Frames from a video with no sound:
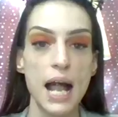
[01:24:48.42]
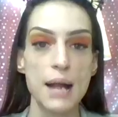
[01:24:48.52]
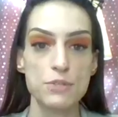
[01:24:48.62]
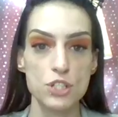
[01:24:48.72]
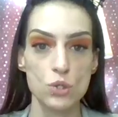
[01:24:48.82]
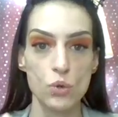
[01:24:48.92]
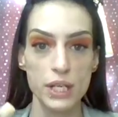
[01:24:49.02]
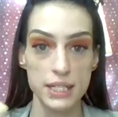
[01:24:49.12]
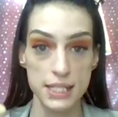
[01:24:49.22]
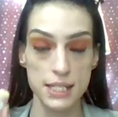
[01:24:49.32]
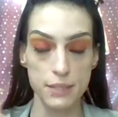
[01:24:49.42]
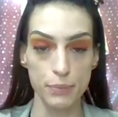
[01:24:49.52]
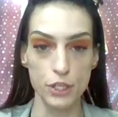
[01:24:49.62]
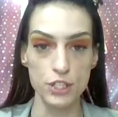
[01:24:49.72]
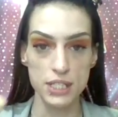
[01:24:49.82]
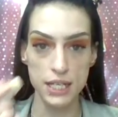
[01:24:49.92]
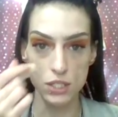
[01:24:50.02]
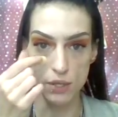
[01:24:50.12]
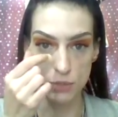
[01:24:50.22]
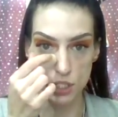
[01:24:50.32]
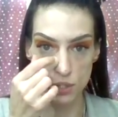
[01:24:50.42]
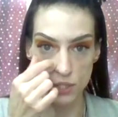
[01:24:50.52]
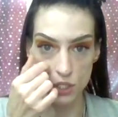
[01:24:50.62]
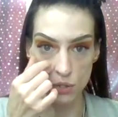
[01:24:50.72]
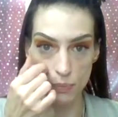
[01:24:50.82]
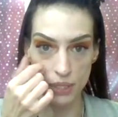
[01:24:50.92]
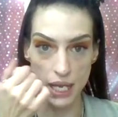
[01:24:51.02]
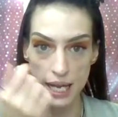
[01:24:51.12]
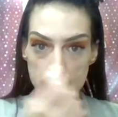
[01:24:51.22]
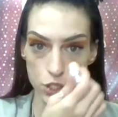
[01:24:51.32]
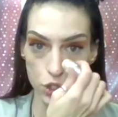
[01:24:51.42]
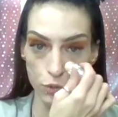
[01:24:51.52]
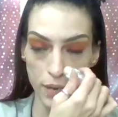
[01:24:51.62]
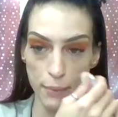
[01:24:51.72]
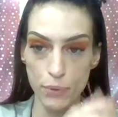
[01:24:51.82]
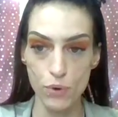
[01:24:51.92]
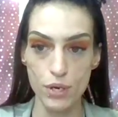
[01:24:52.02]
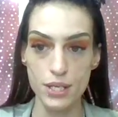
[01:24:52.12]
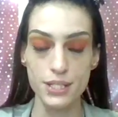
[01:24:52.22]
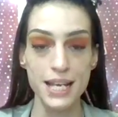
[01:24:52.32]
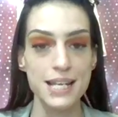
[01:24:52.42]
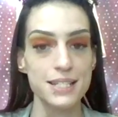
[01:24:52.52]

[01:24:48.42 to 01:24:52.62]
I'm just going, this is a blur stick, so I'm just going to apply it to my pores.